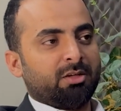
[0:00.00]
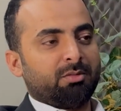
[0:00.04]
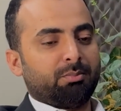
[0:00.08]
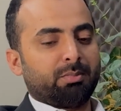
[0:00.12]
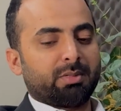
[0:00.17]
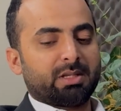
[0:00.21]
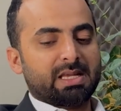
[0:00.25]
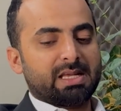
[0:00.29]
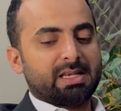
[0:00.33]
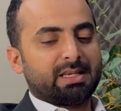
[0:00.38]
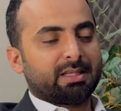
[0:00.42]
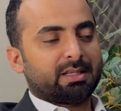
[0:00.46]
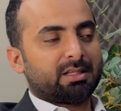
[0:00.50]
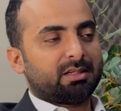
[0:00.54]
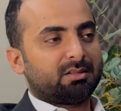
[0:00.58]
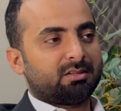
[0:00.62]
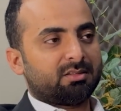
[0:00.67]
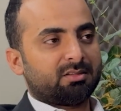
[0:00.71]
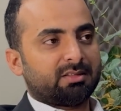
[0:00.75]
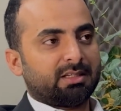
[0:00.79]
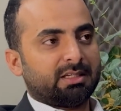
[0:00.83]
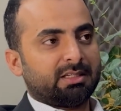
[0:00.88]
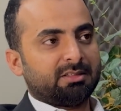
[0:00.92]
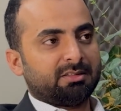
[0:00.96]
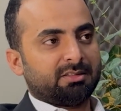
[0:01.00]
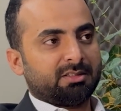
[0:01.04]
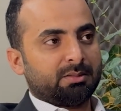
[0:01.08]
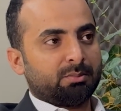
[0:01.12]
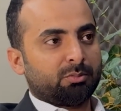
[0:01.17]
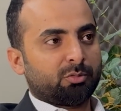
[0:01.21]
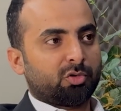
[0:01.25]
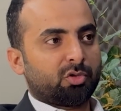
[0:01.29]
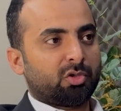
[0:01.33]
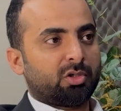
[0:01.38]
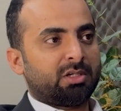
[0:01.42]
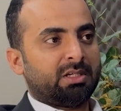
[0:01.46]
Mechanical design
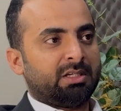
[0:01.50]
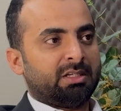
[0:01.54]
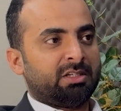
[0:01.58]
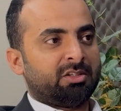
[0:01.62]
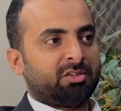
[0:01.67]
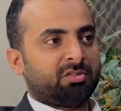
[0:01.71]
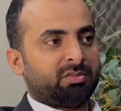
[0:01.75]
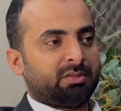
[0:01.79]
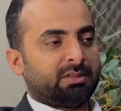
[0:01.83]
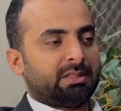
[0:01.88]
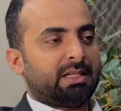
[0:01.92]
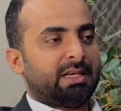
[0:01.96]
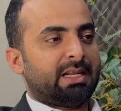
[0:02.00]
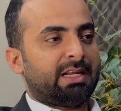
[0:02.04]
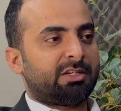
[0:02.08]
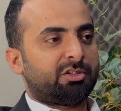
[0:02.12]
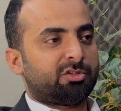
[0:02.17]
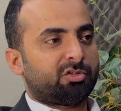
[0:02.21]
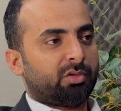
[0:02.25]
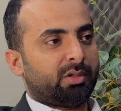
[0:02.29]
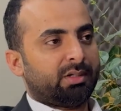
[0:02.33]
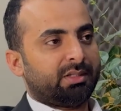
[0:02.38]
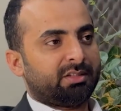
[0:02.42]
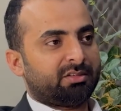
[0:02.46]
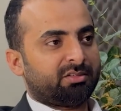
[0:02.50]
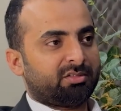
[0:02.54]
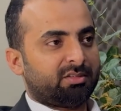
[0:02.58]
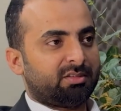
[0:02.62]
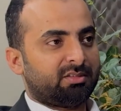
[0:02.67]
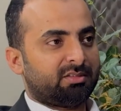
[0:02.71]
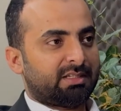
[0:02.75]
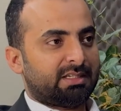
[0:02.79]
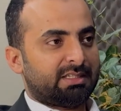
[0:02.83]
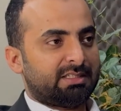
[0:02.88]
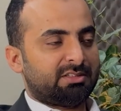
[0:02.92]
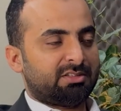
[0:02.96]
team coordinates with the electronics
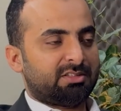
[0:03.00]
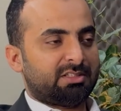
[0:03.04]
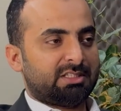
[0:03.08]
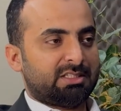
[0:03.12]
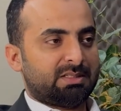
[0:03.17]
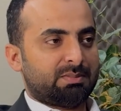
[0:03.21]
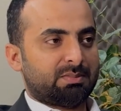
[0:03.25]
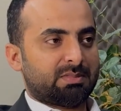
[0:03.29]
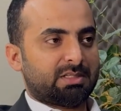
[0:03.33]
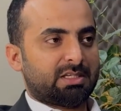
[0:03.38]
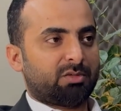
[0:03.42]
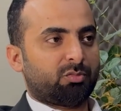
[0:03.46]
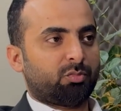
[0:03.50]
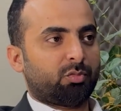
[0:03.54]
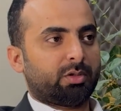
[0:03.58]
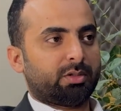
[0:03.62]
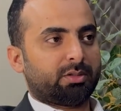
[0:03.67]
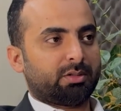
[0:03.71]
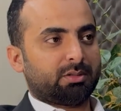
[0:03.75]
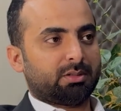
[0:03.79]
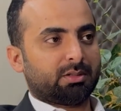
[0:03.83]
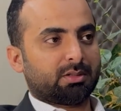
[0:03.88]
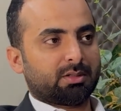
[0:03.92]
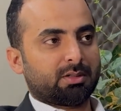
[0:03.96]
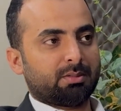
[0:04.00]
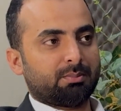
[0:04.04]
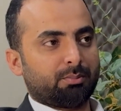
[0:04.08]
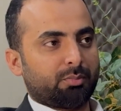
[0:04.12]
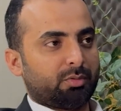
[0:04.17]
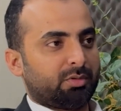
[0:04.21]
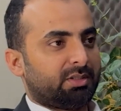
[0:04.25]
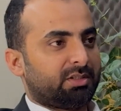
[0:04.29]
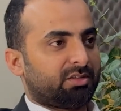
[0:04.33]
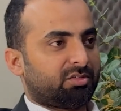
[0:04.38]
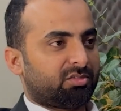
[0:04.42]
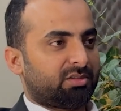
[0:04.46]
design team, that what are the
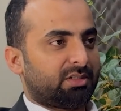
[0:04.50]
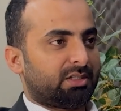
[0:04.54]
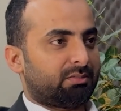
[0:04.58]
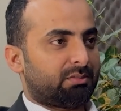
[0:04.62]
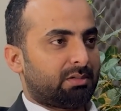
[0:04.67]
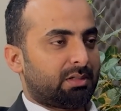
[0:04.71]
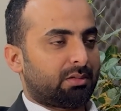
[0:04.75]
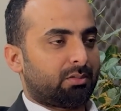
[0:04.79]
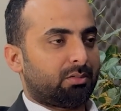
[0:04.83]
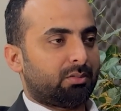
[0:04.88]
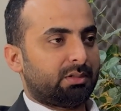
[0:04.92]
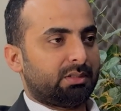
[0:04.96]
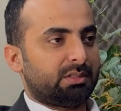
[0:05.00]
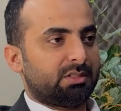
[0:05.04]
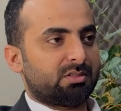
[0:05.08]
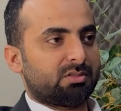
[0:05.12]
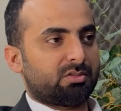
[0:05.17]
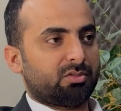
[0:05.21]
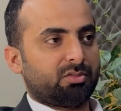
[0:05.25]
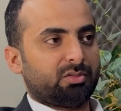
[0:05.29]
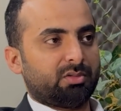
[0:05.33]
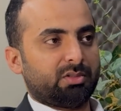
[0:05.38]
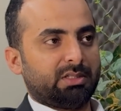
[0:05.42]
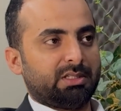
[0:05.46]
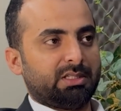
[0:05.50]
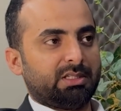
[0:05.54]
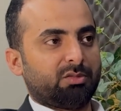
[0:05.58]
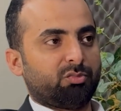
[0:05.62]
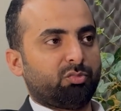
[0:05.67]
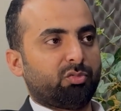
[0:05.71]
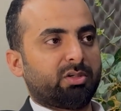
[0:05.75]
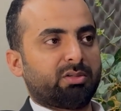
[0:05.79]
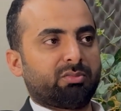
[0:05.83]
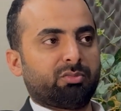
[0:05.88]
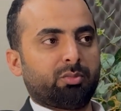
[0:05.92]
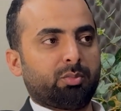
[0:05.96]
components that will go into it,
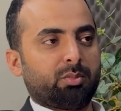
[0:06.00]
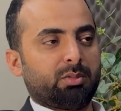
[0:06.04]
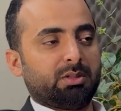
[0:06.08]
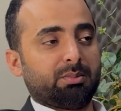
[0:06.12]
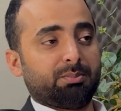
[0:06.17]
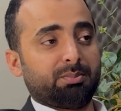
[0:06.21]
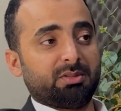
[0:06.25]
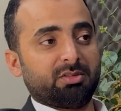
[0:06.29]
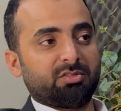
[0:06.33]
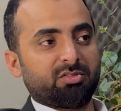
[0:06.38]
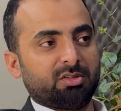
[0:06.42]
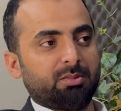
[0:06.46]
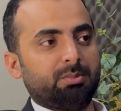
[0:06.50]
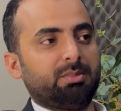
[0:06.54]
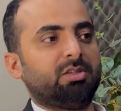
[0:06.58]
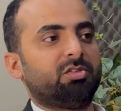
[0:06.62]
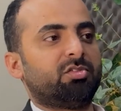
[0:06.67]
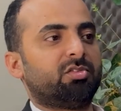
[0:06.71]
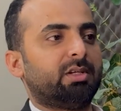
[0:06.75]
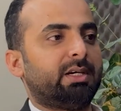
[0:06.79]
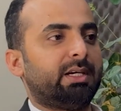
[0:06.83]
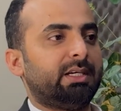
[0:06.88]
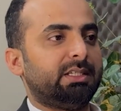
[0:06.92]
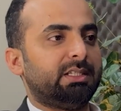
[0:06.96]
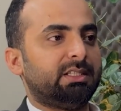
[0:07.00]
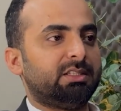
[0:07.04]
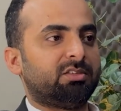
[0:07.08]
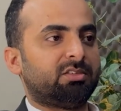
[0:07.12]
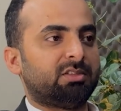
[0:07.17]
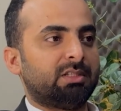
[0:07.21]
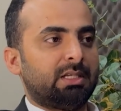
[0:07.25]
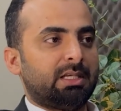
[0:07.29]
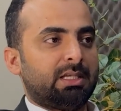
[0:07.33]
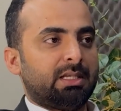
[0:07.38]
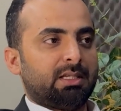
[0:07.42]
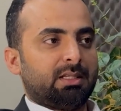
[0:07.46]
what will be the PCB
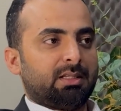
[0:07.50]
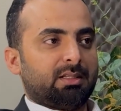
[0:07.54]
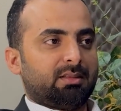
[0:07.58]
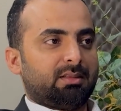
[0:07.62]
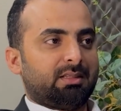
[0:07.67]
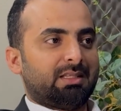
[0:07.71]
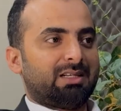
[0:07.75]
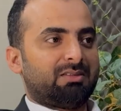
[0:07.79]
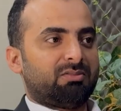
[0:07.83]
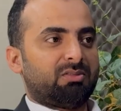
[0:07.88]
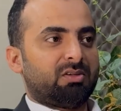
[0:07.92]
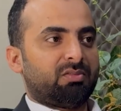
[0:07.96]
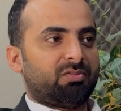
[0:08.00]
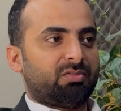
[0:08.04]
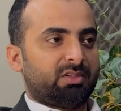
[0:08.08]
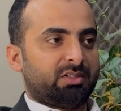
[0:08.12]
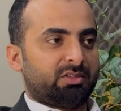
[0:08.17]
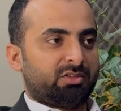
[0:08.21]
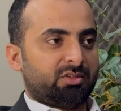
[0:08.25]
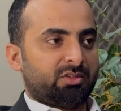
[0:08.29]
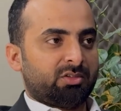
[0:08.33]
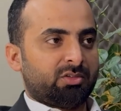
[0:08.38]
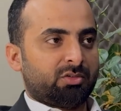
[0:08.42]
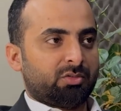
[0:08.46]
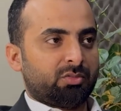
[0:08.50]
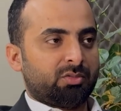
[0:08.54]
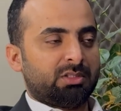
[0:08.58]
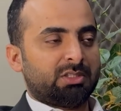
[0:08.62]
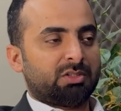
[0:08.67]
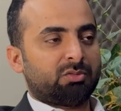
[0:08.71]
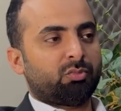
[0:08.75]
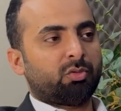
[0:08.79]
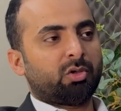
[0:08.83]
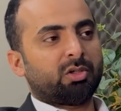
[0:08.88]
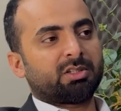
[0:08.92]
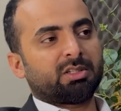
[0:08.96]
size that will fit into
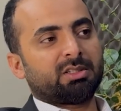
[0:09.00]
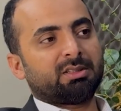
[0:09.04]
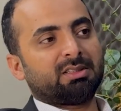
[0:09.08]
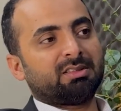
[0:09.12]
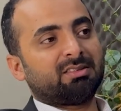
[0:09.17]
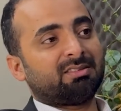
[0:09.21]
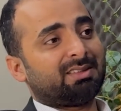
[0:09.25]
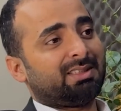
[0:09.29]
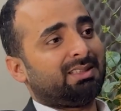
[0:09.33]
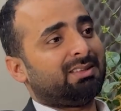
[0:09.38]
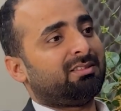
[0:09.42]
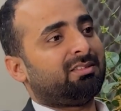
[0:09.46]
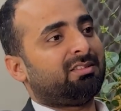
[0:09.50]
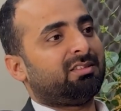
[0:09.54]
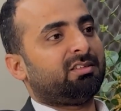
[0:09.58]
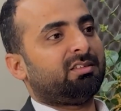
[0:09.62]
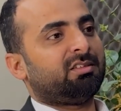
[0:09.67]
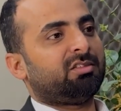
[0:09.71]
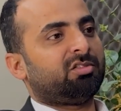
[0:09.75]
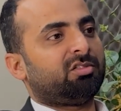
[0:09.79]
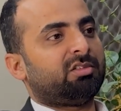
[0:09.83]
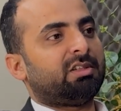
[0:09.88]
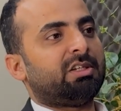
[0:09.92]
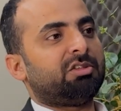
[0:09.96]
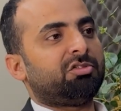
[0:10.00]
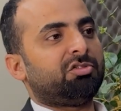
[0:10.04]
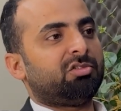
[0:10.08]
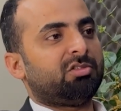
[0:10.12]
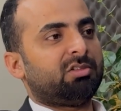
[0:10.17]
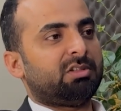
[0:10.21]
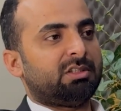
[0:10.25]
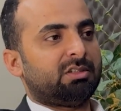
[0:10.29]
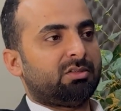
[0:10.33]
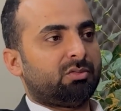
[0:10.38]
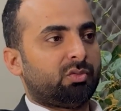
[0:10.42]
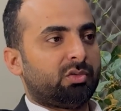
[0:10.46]
it, what are the sensors that you
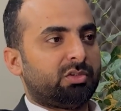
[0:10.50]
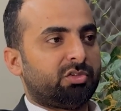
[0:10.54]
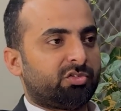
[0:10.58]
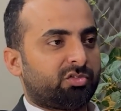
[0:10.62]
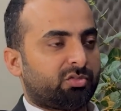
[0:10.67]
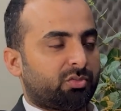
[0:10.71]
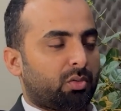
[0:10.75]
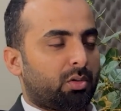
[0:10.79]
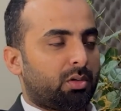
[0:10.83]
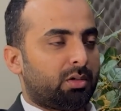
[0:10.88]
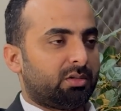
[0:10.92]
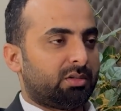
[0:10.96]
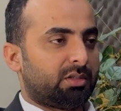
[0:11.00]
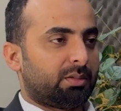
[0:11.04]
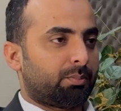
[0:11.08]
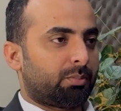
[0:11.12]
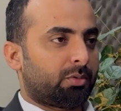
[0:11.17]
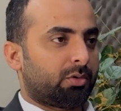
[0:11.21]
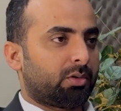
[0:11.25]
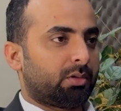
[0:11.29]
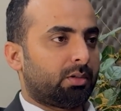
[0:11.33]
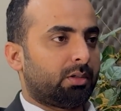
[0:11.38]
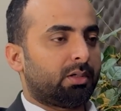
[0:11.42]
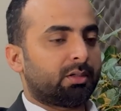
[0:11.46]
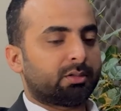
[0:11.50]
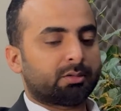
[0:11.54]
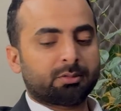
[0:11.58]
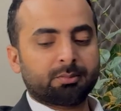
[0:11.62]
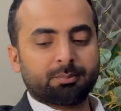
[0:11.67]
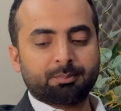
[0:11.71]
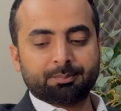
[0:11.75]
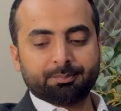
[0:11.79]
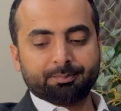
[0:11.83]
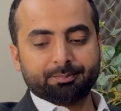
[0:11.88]
need to install in the product.